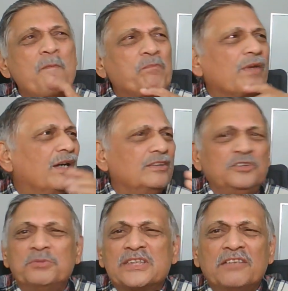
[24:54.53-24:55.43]

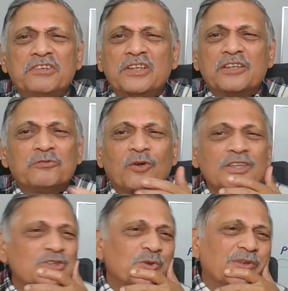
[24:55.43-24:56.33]
you must have heard of what
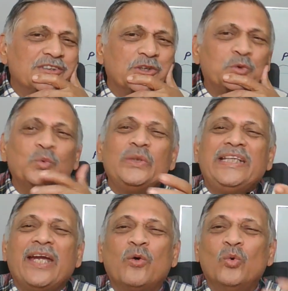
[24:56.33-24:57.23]
is known as the
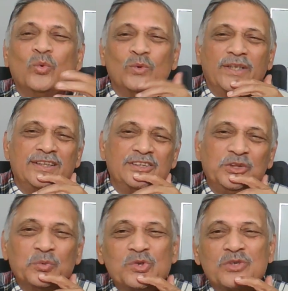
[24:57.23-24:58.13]
2D echo that is
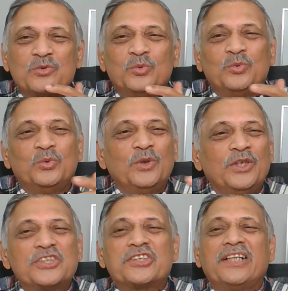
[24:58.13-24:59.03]
used to
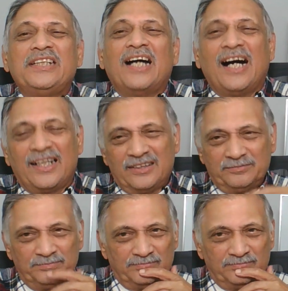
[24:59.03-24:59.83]
study the heart.